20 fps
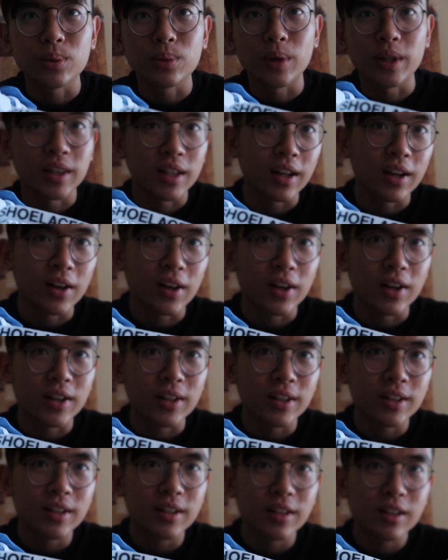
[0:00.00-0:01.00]
what they
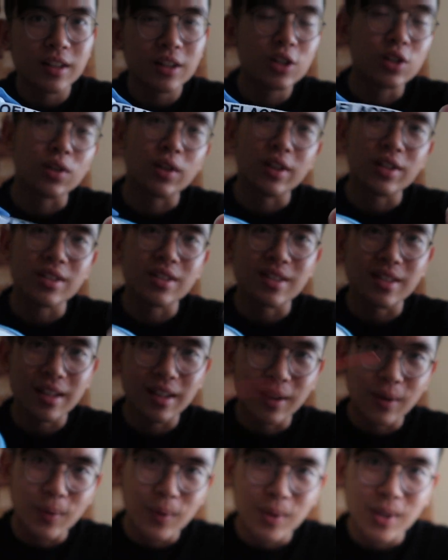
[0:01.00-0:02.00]
are. Shoelaces
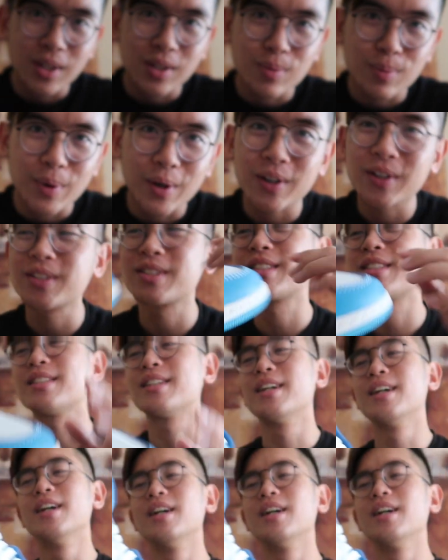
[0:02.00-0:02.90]
in quotation marks.